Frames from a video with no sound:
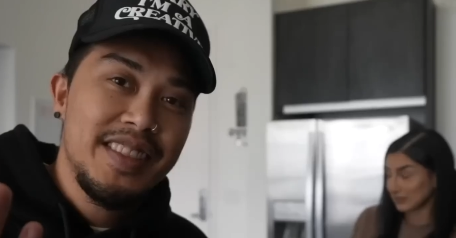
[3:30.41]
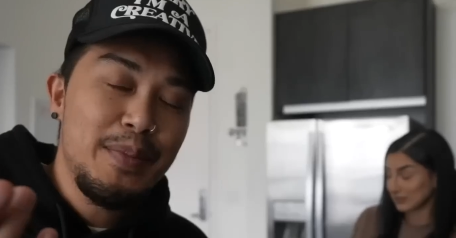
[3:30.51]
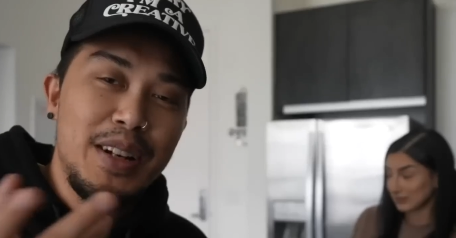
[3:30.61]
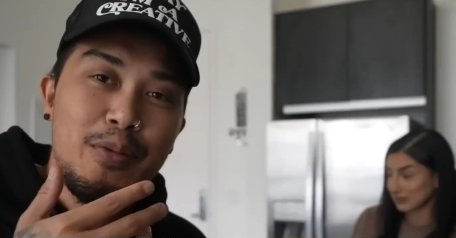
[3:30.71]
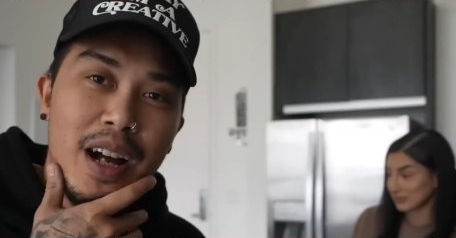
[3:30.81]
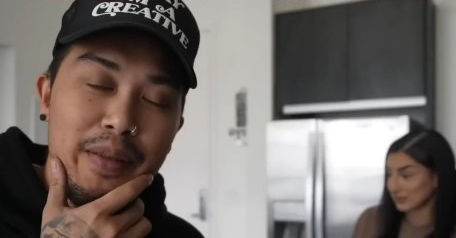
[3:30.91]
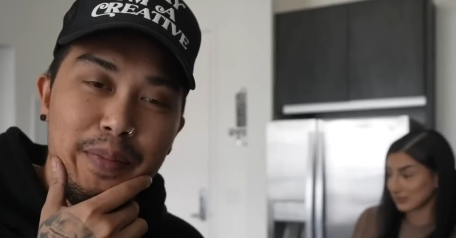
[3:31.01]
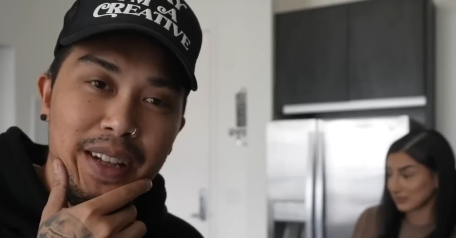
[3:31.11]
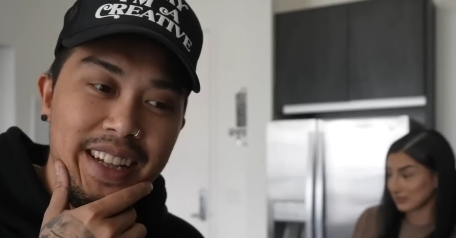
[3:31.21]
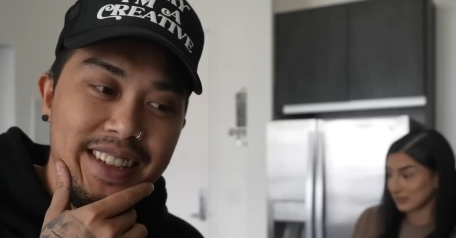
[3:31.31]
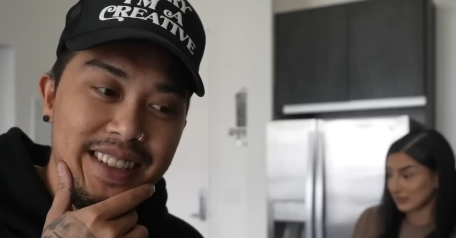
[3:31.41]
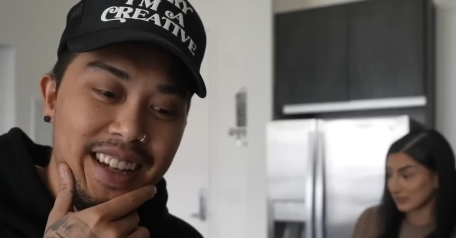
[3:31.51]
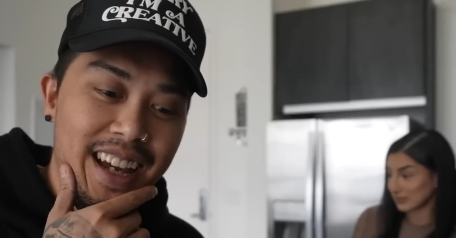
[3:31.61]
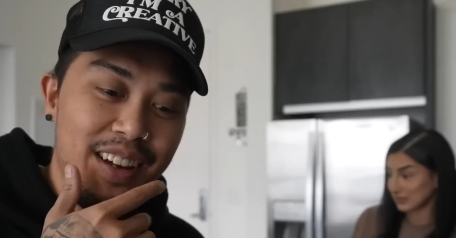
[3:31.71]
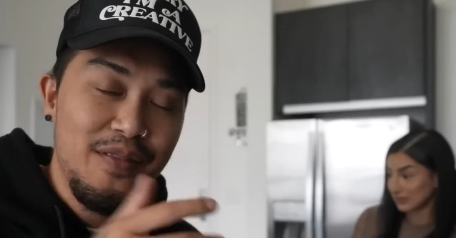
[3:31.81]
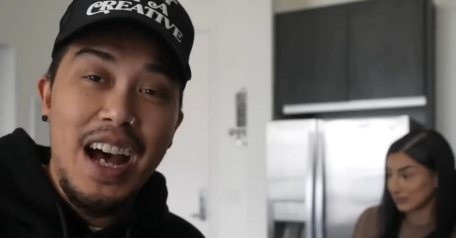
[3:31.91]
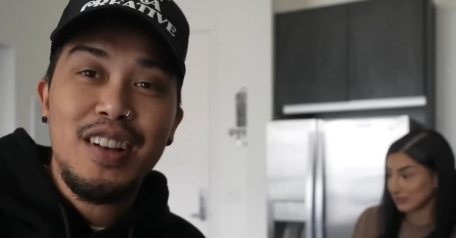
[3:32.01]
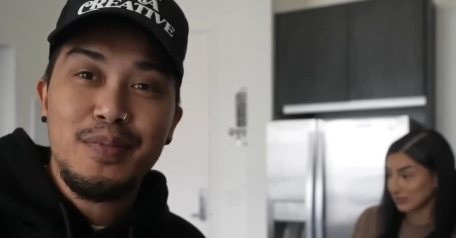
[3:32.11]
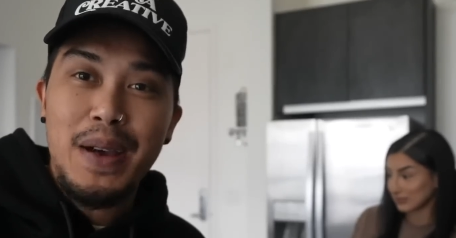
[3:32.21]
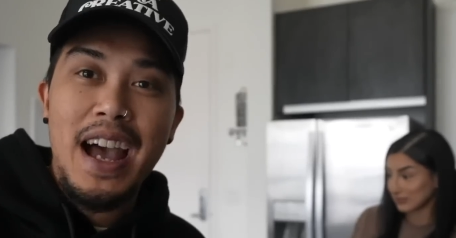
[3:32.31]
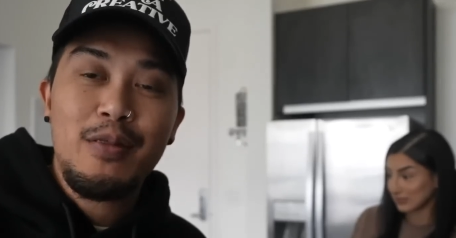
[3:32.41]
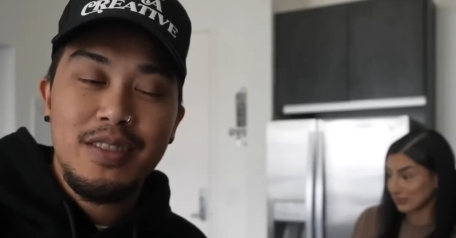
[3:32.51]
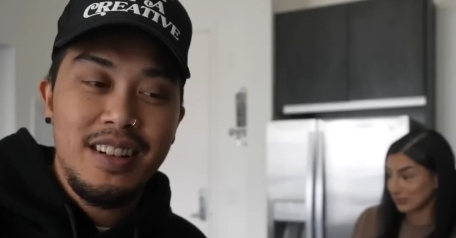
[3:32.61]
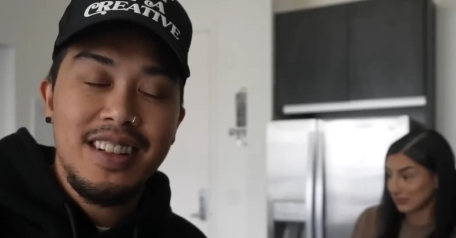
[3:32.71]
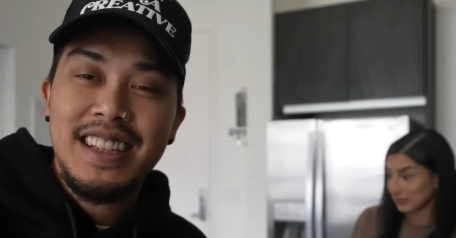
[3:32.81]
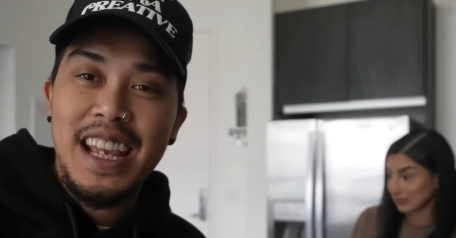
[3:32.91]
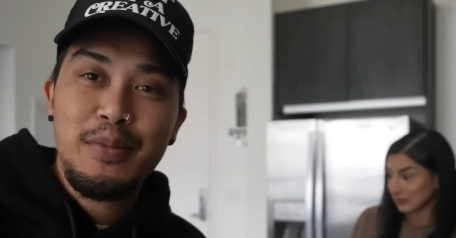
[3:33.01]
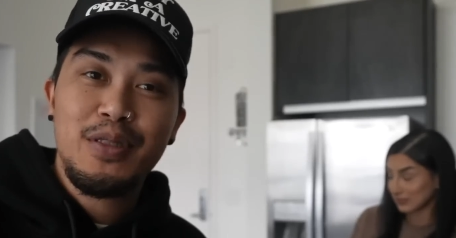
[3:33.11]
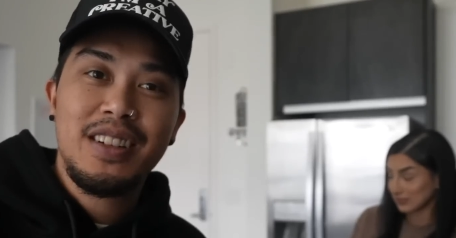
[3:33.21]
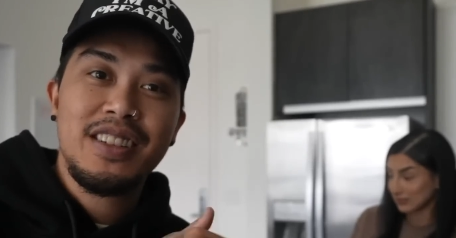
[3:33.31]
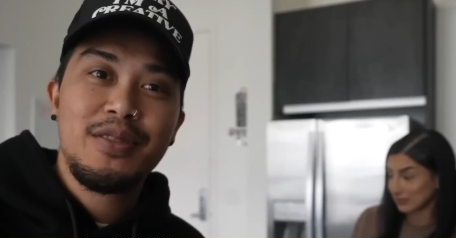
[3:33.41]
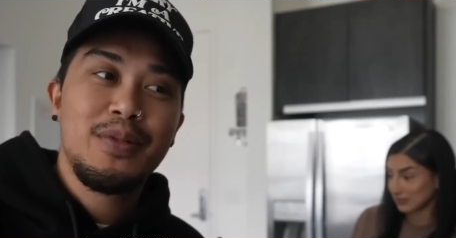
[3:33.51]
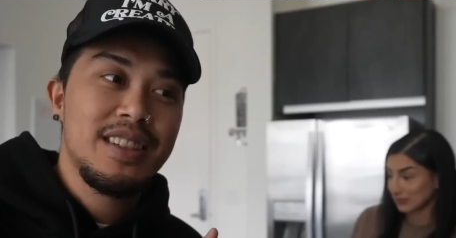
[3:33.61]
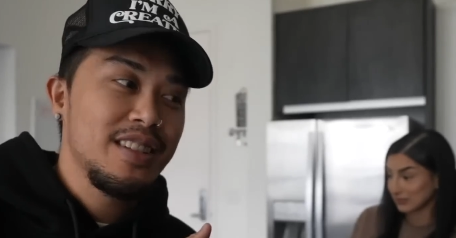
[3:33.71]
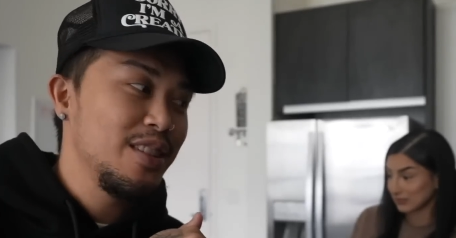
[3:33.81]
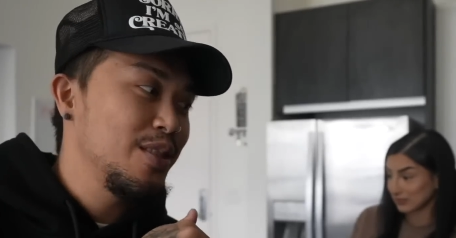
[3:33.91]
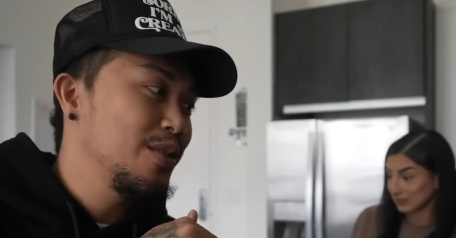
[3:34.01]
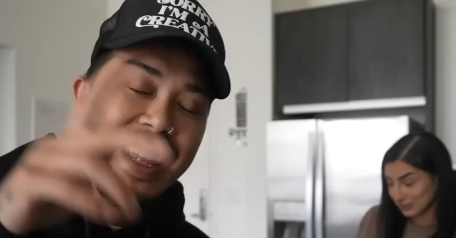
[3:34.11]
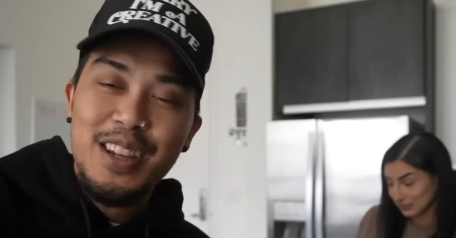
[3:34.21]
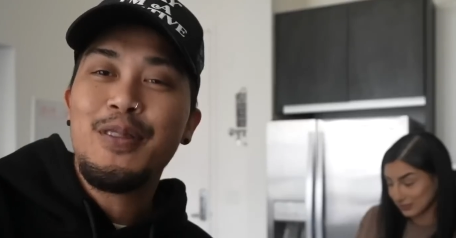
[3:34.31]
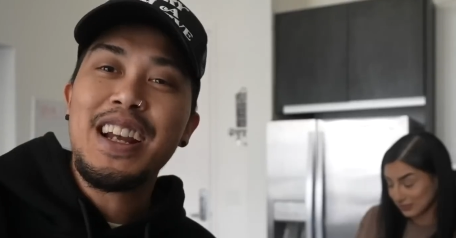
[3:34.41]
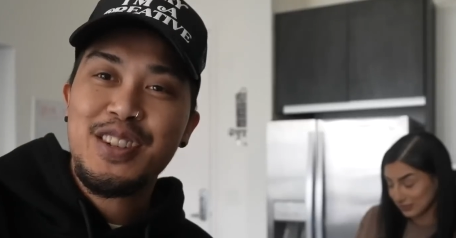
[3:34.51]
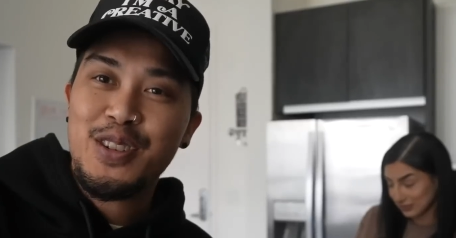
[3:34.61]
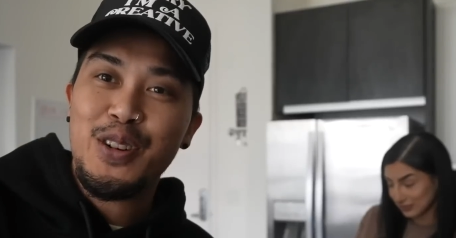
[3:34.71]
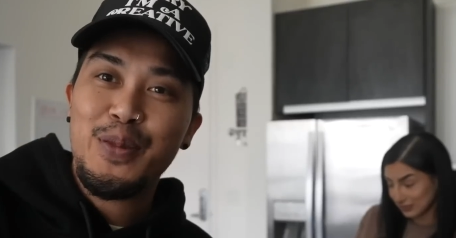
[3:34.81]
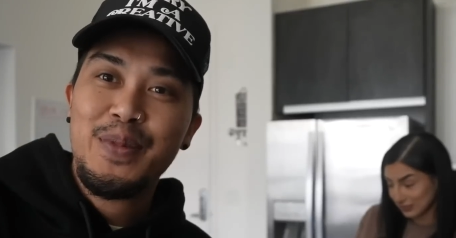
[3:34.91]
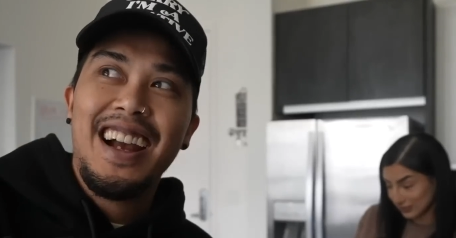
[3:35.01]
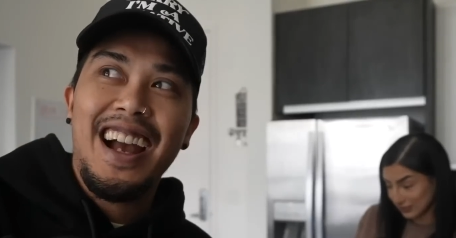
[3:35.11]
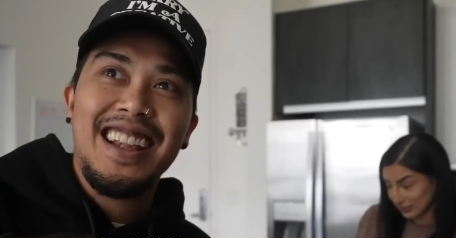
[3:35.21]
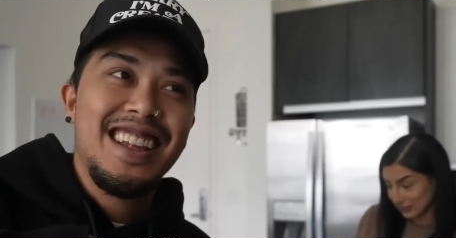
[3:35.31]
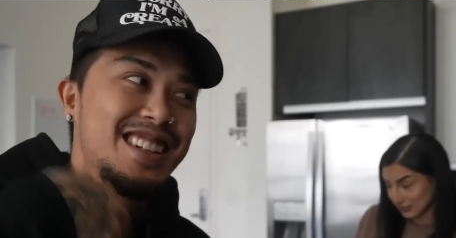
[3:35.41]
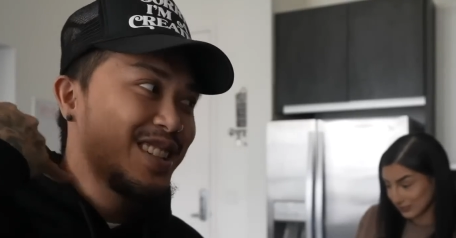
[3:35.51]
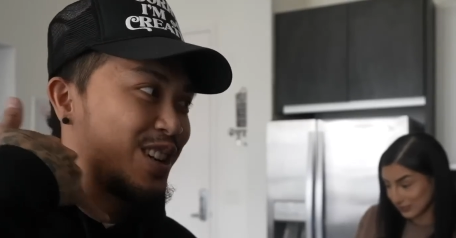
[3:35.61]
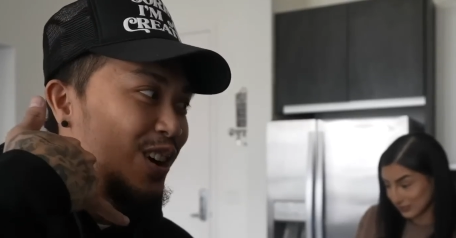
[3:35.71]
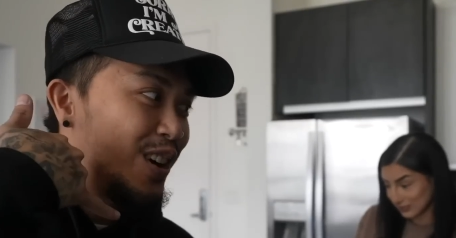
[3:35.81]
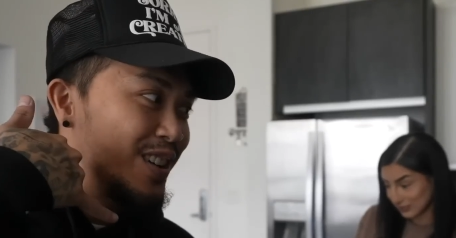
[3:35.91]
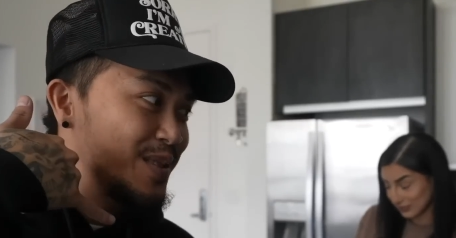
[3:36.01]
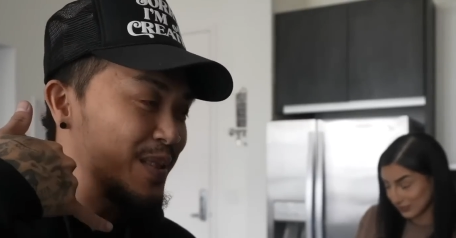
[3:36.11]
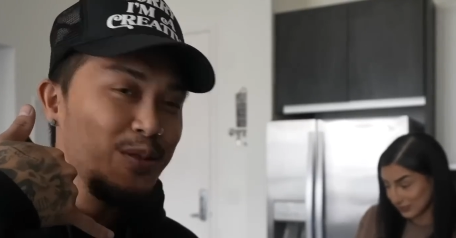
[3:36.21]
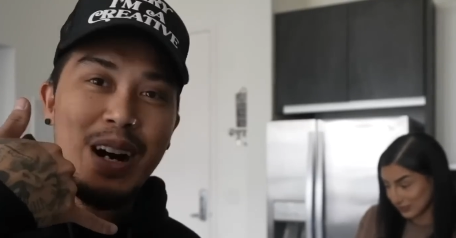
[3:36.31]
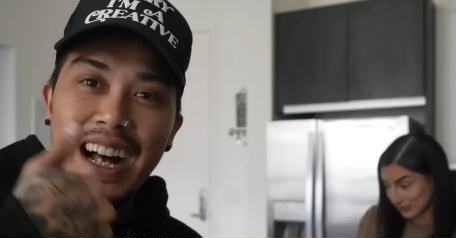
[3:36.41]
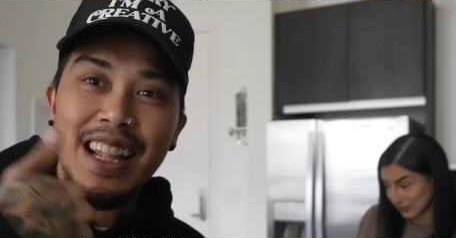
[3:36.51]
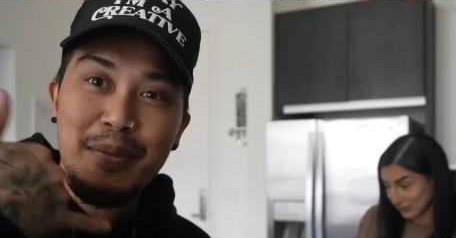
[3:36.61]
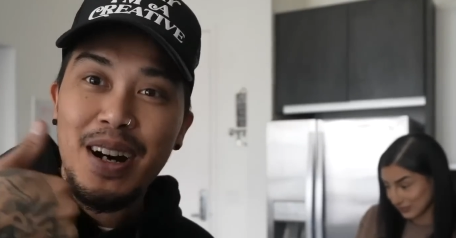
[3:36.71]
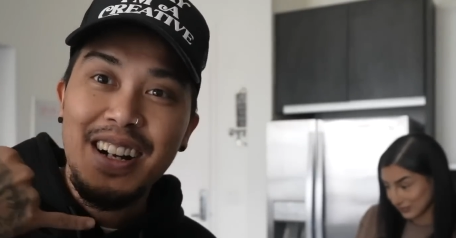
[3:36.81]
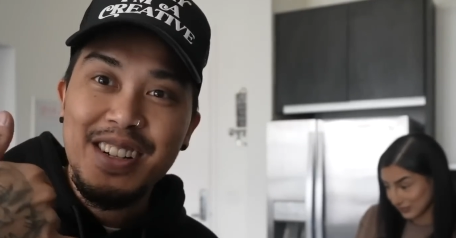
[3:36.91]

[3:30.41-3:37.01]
Speaker 1: somebody robbed the place. And Val's bag was on the table because she went to go in the restroom. And then she calls me while I'm on